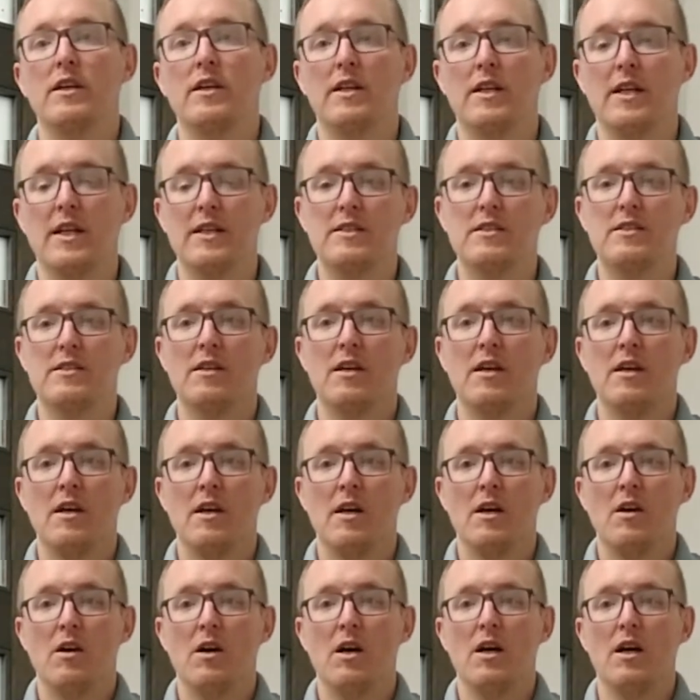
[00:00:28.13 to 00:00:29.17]
and that's
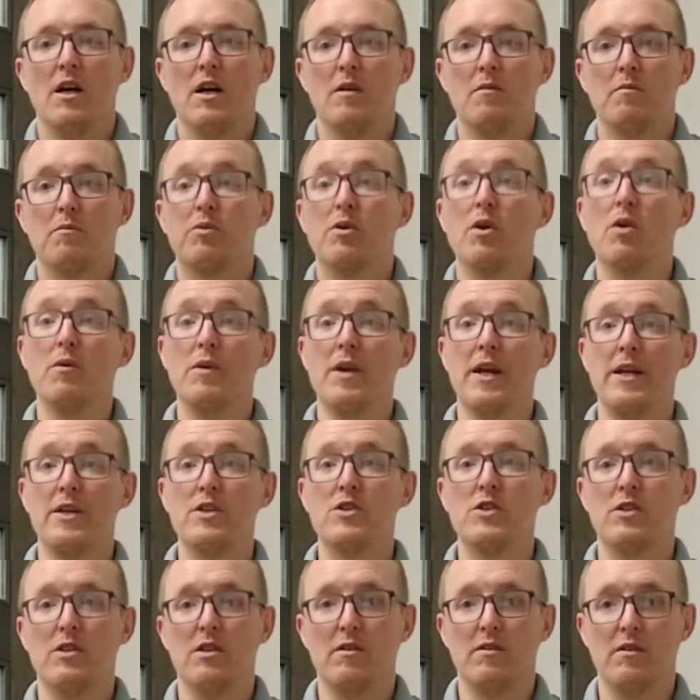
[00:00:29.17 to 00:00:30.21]

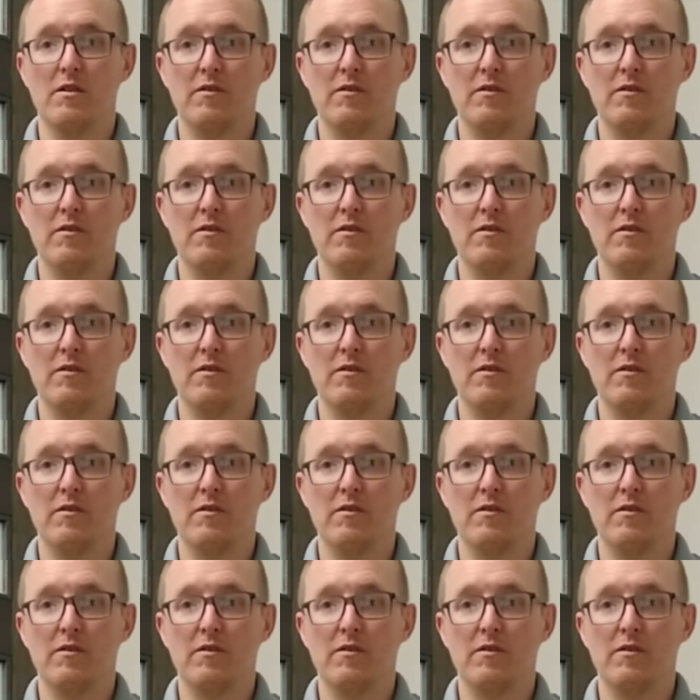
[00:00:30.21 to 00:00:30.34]
pronation of